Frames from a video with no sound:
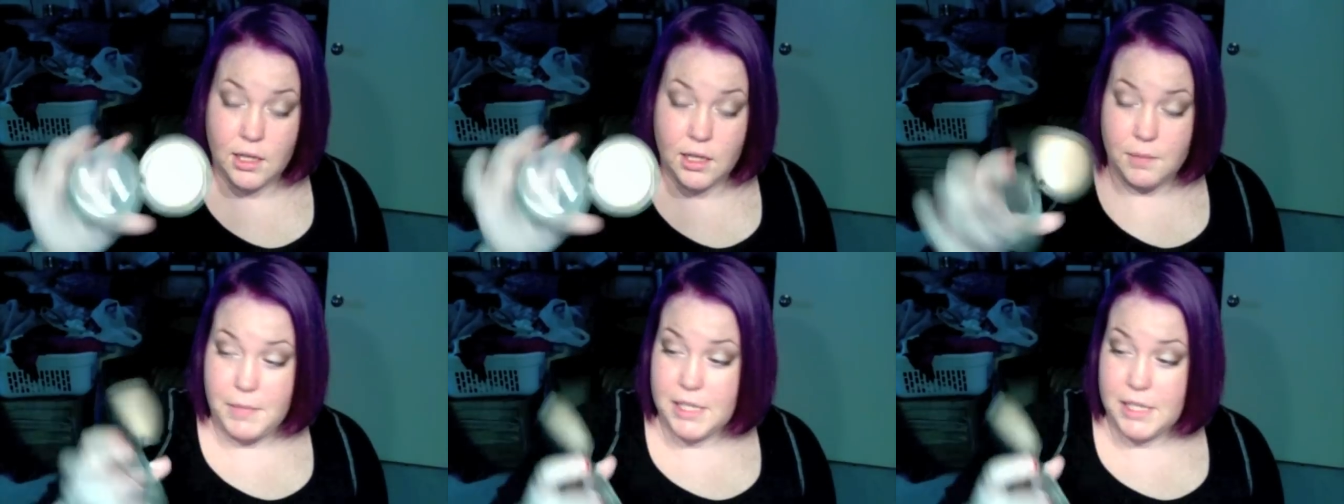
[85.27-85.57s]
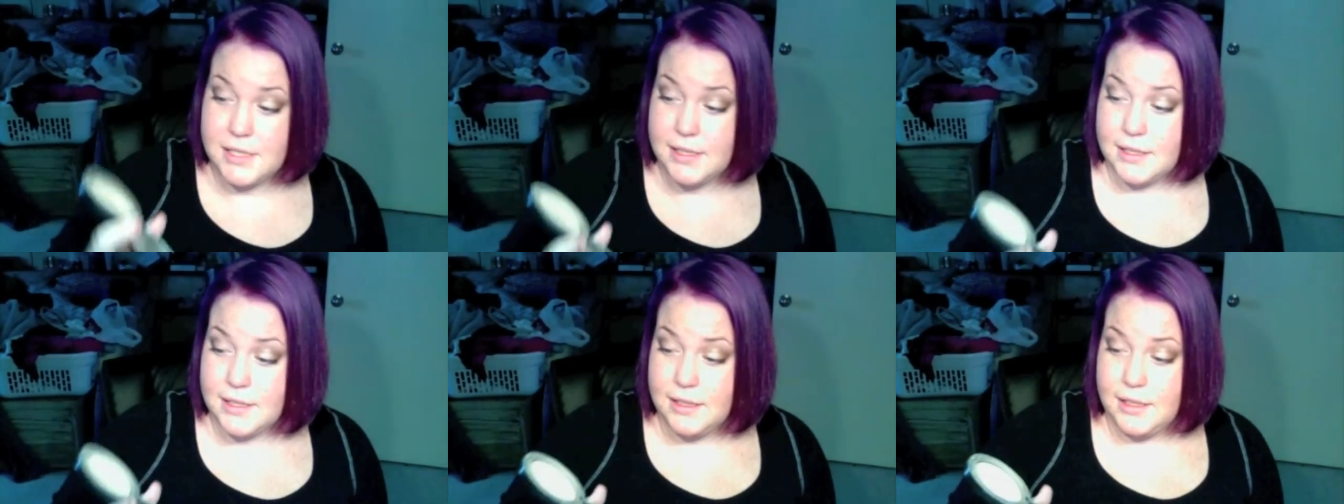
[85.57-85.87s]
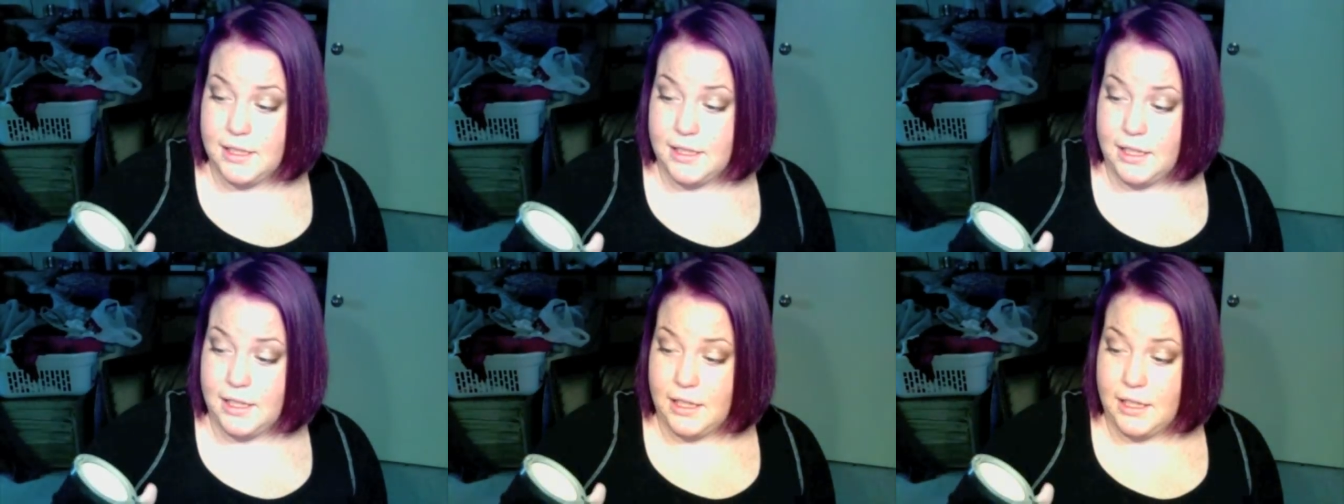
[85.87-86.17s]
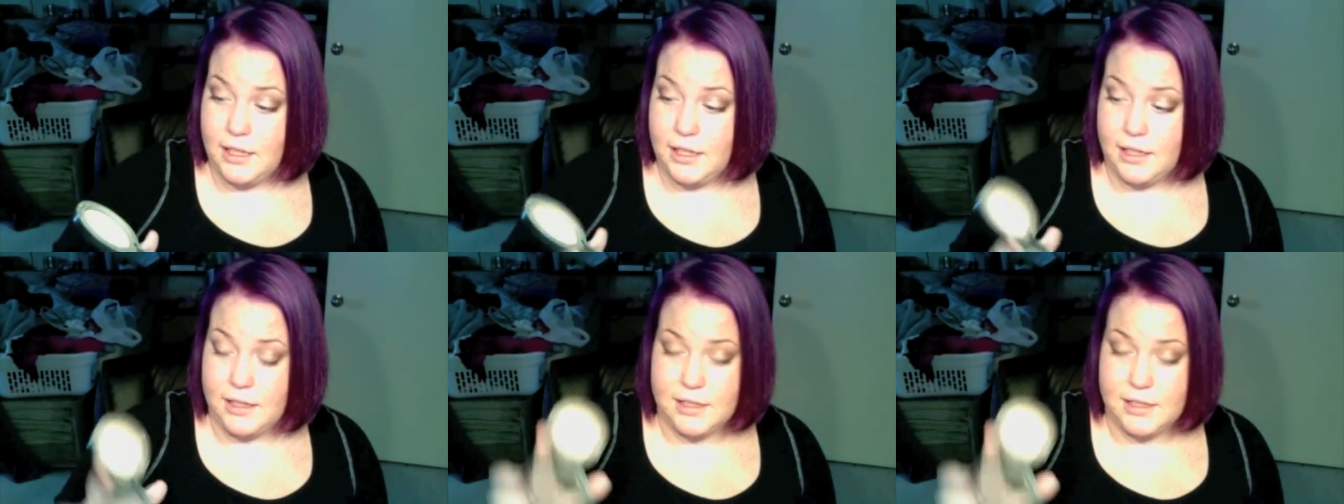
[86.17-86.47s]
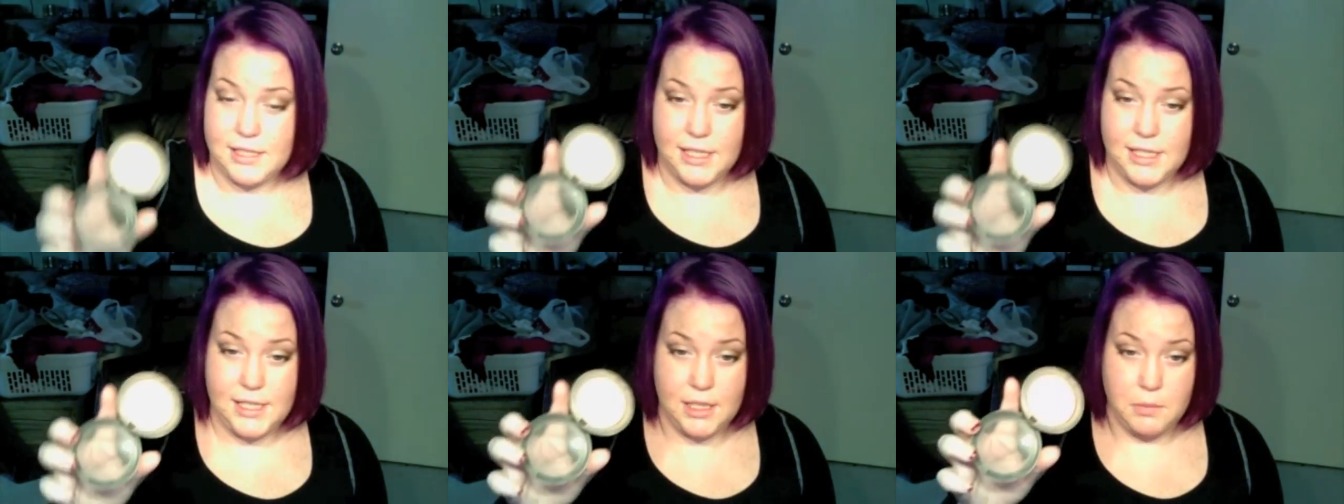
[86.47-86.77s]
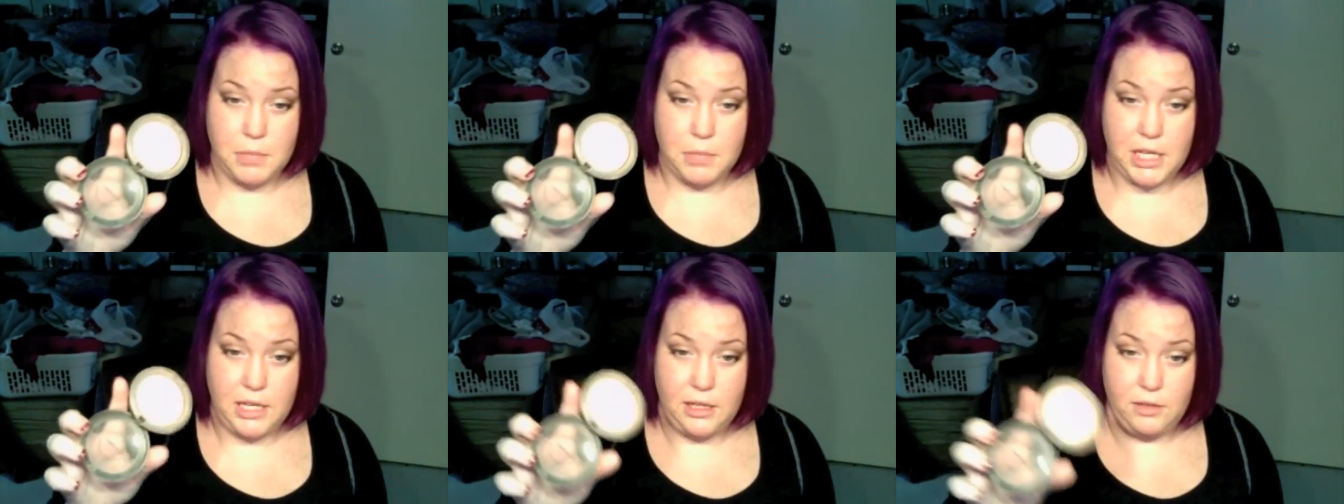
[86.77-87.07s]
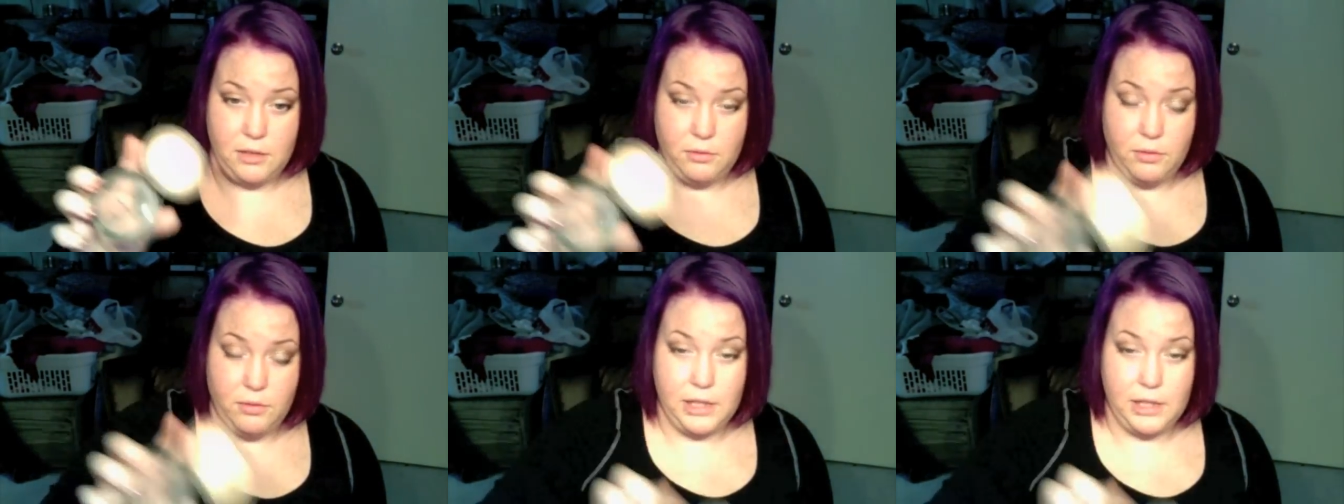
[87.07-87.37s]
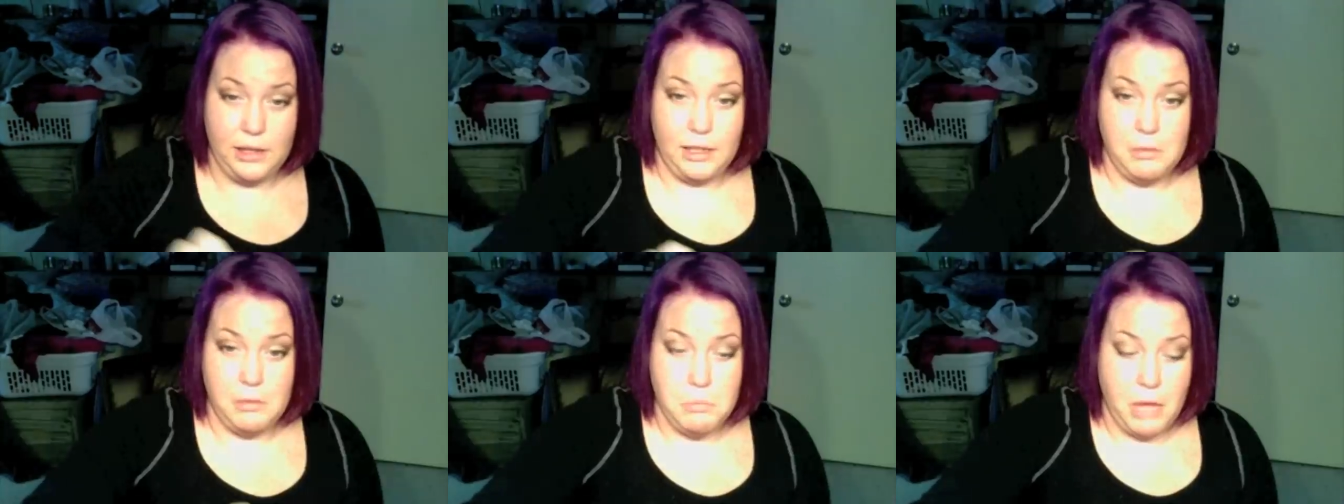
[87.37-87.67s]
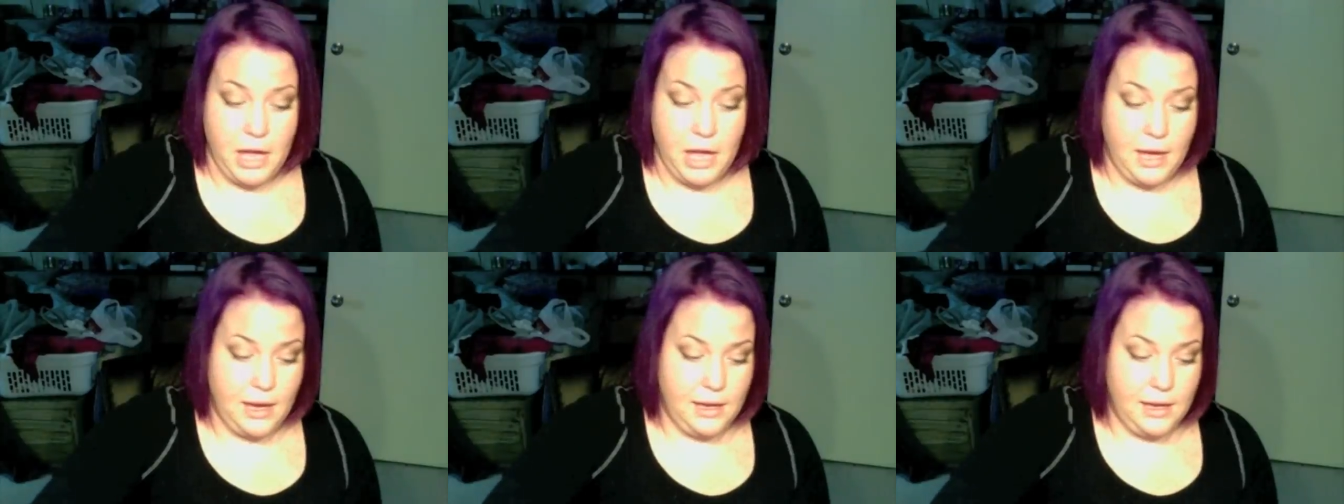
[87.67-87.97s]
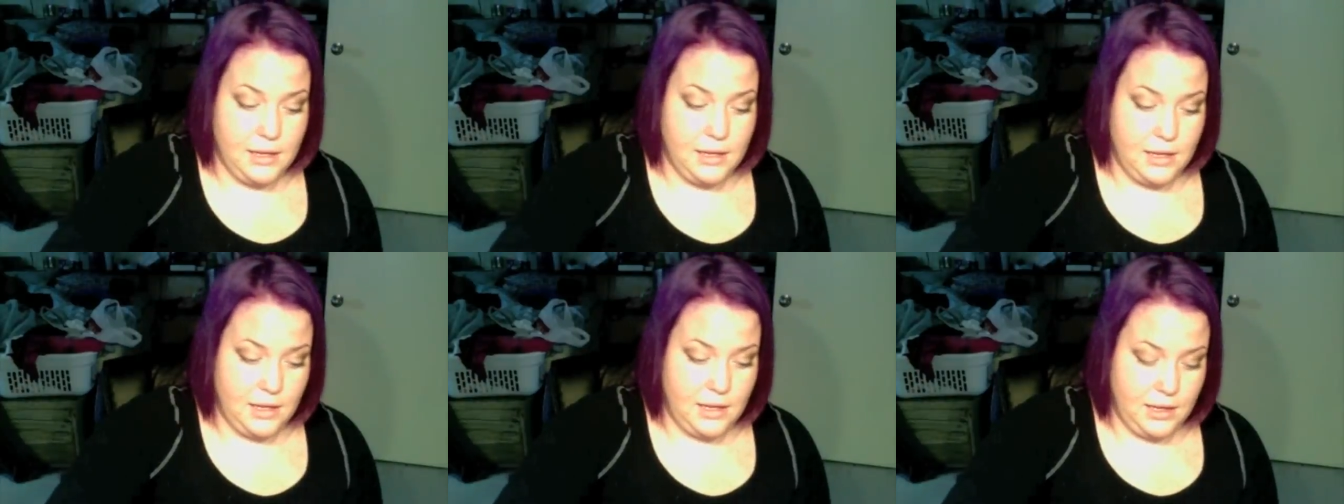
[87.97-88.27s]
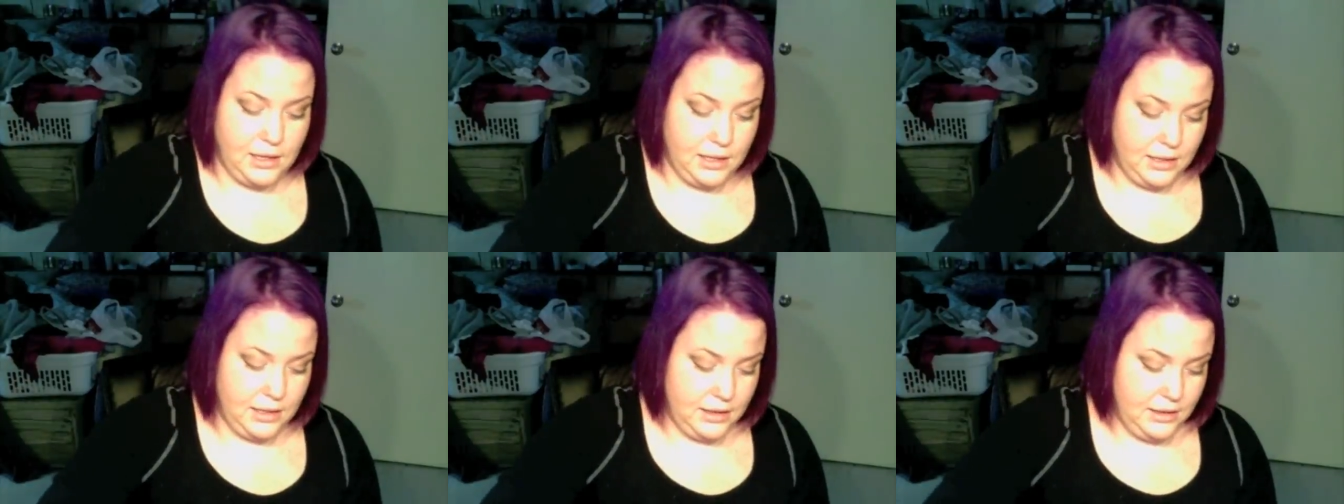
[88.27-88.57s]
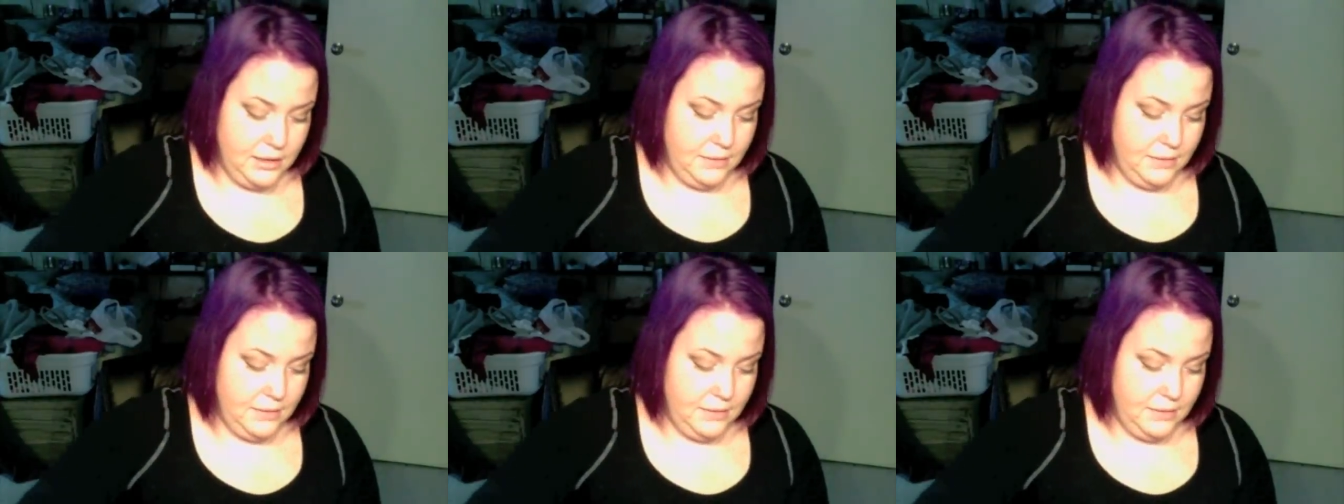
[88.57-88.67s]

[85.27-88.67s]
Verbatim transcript: Basically, uh, it's hitting pan really bad, and I